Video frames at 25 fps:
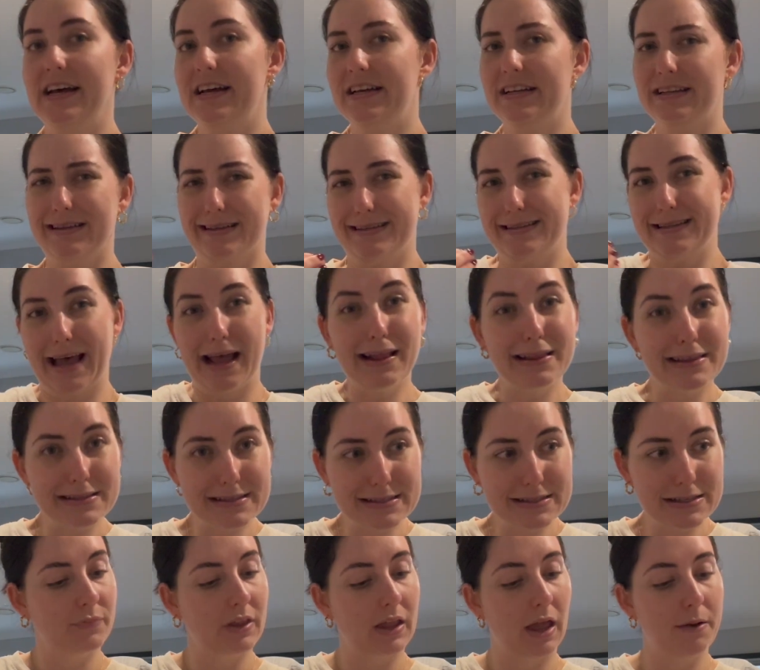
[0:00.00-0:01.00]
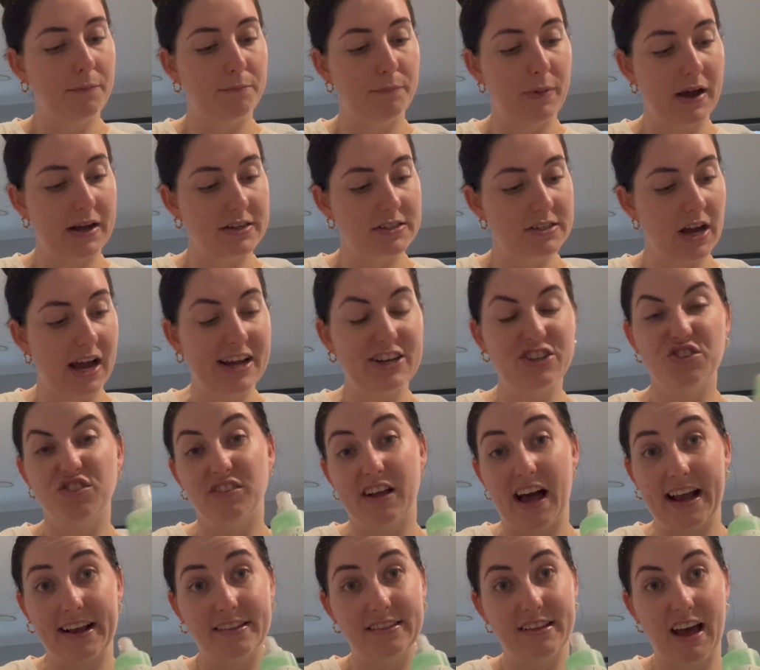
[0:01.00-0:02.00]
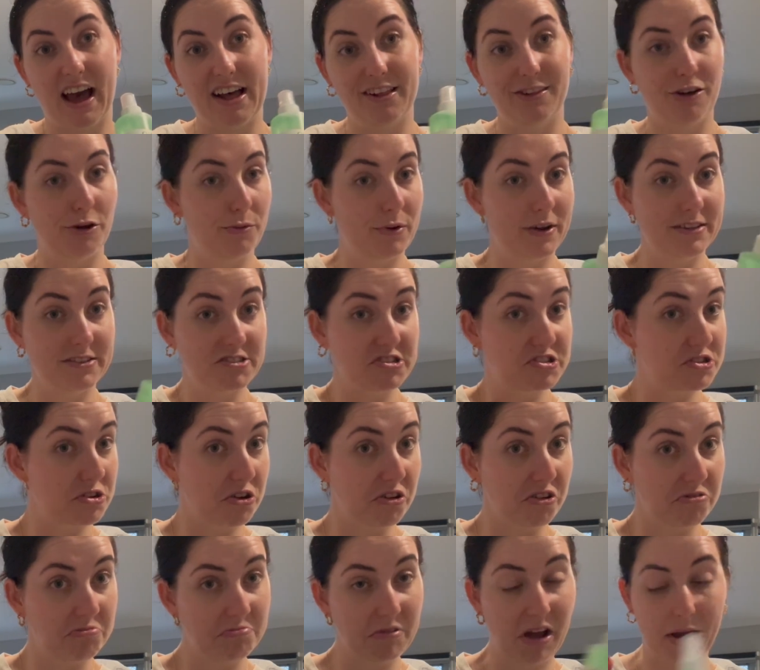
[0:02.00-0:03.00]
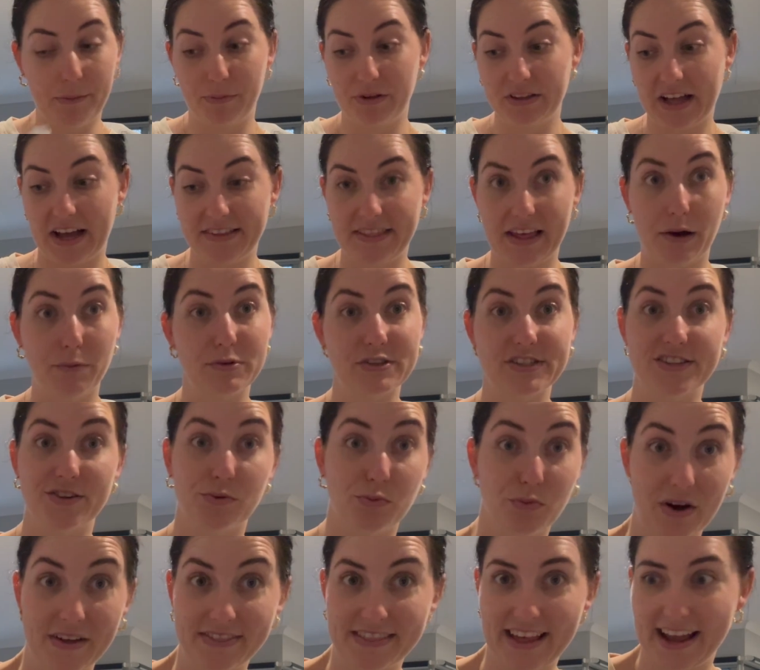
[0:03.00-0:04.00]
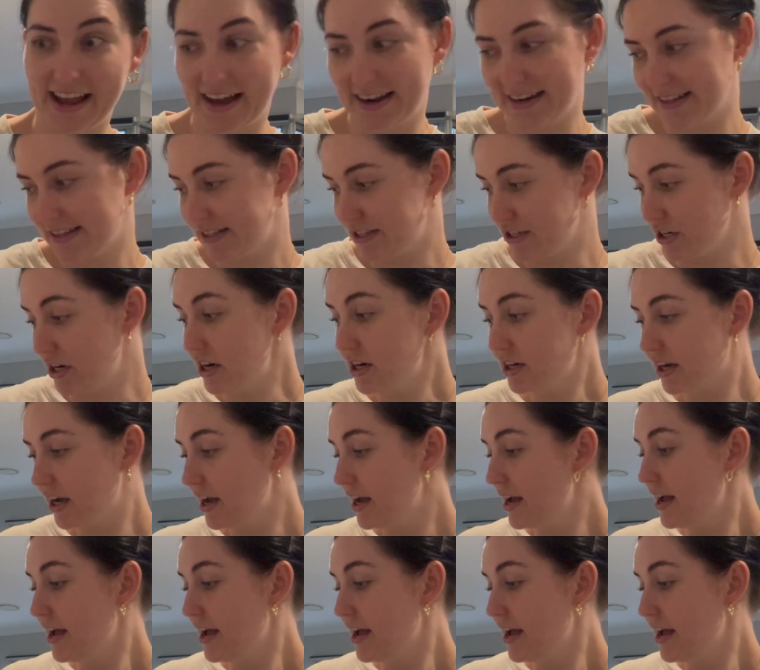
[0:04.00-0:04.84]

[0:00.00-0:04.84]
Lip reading: scents, but I do like the aloe one. So I'm glad that was the one they had in stock.